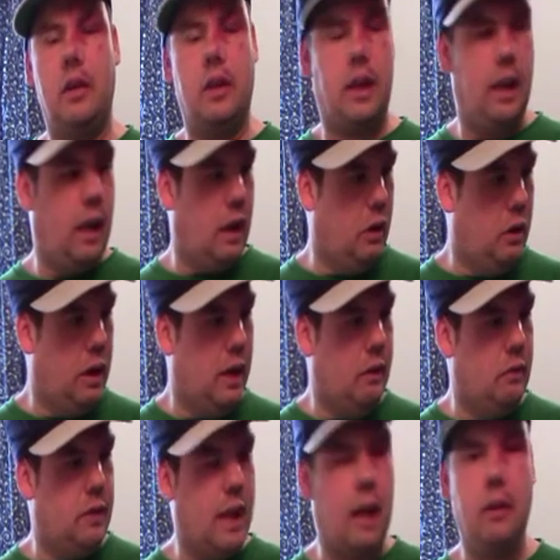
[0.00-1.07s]
you can even
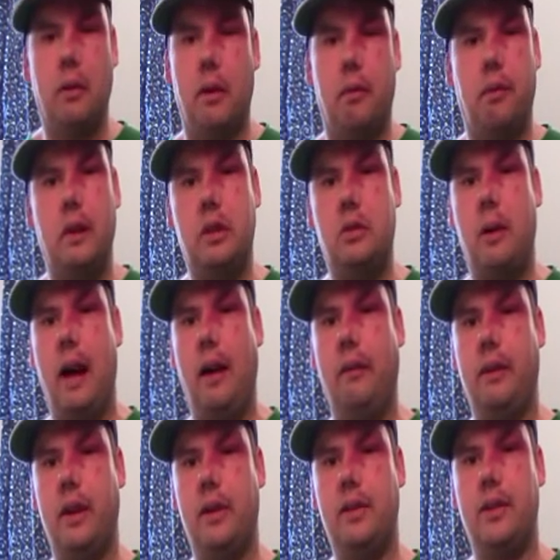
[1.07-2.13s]
download a free trial of
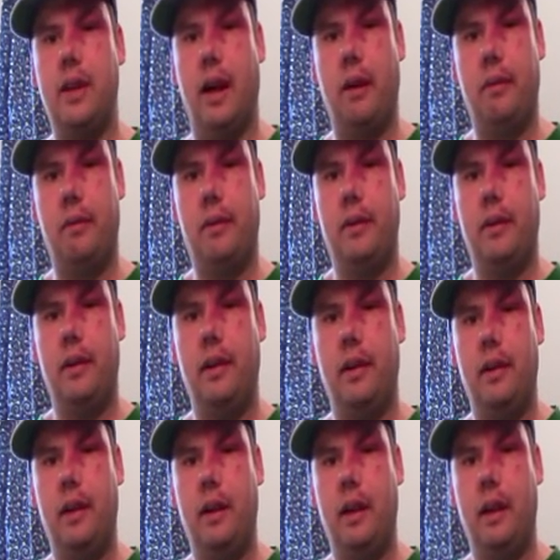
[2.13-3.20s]
their stuff
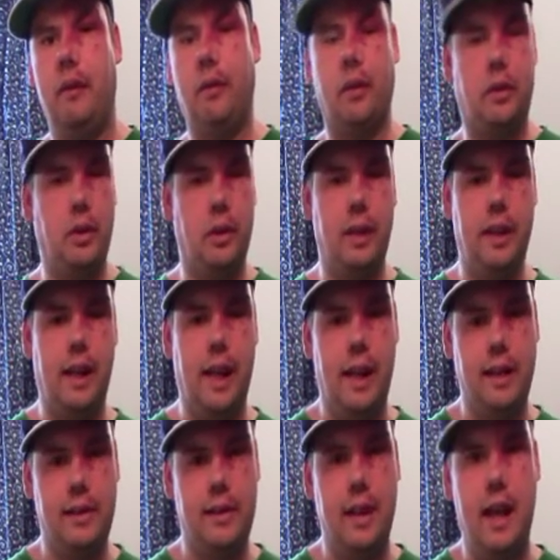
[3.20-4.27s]
for 30
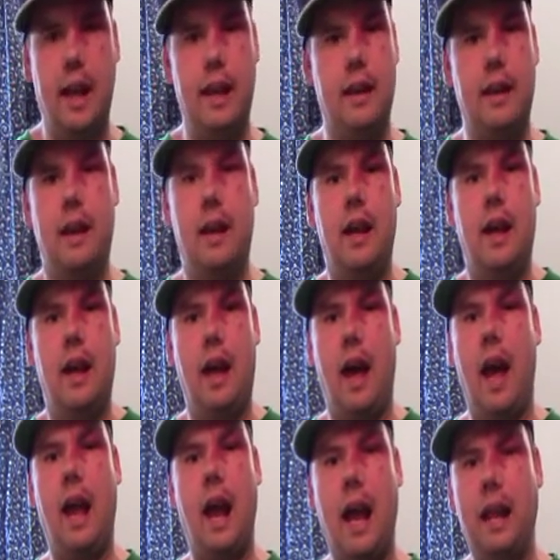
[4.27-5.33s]
days. And I
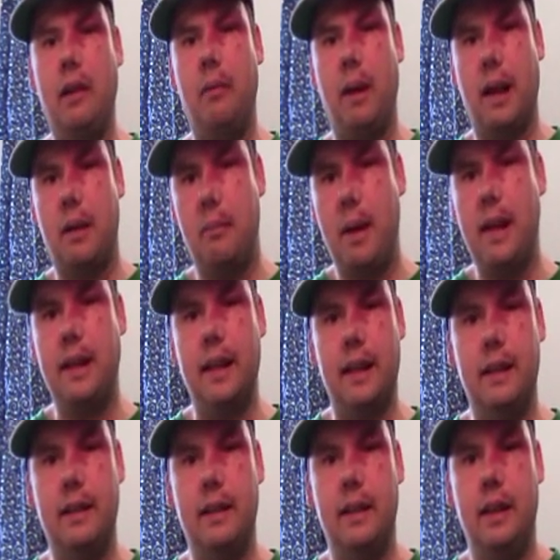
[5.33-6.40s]
highly recommend it.
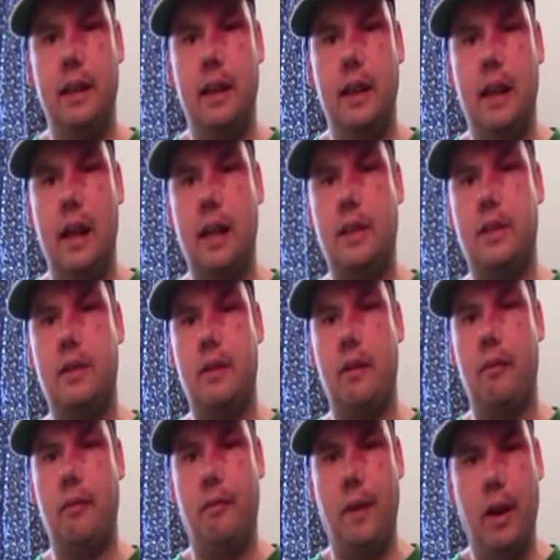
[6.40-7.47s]
It's
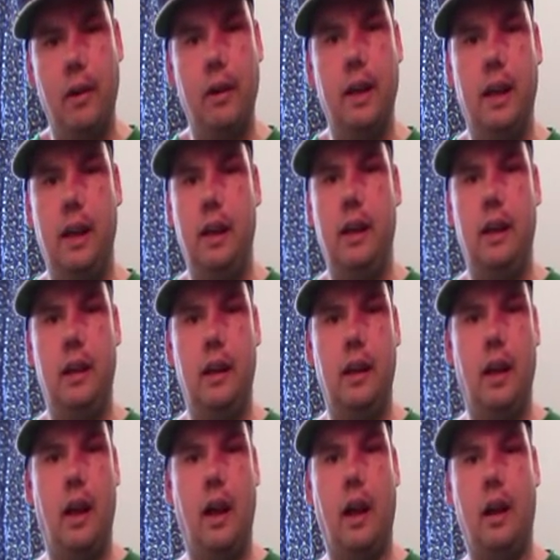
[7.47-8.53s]
very
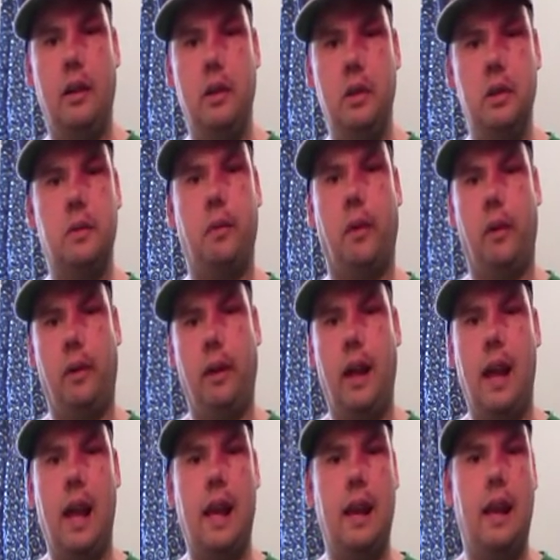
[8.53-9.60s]
useful.
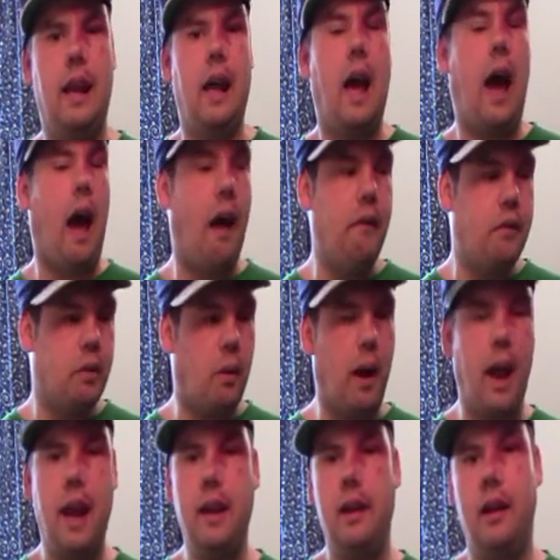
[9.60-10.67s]
And I've
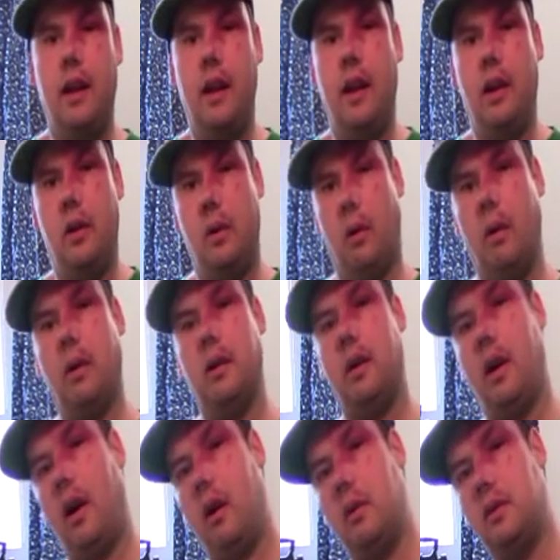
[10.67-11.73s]
tried Norton
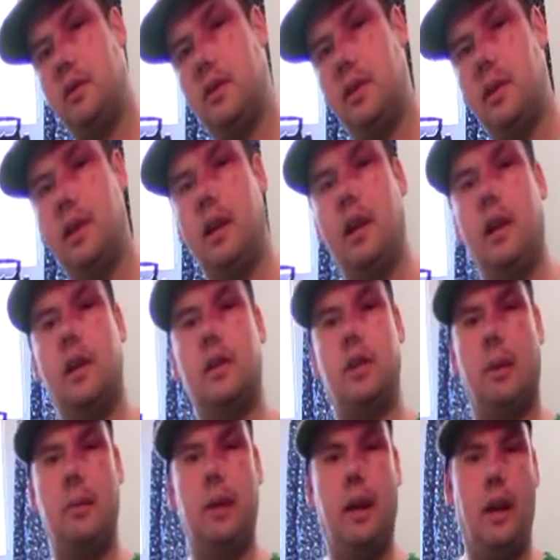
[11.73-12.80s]
Ghost,
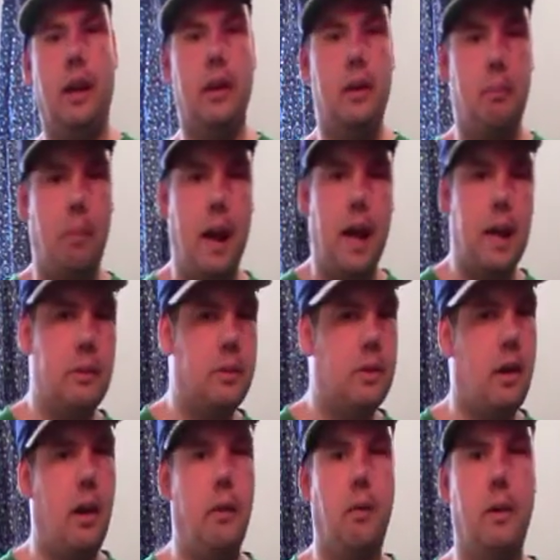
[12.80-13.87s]
some of the other backup
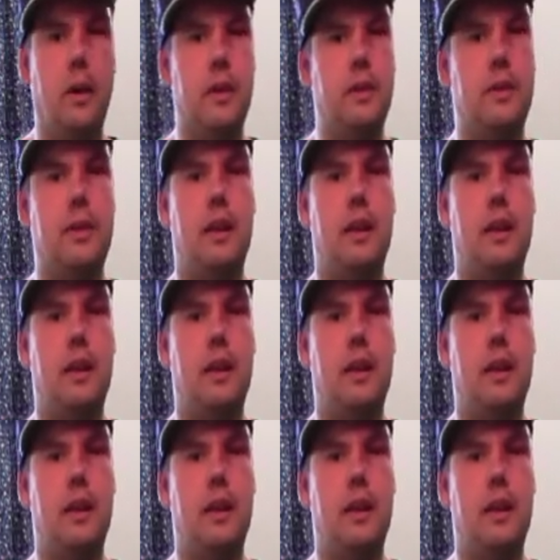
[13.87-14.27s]
softwares.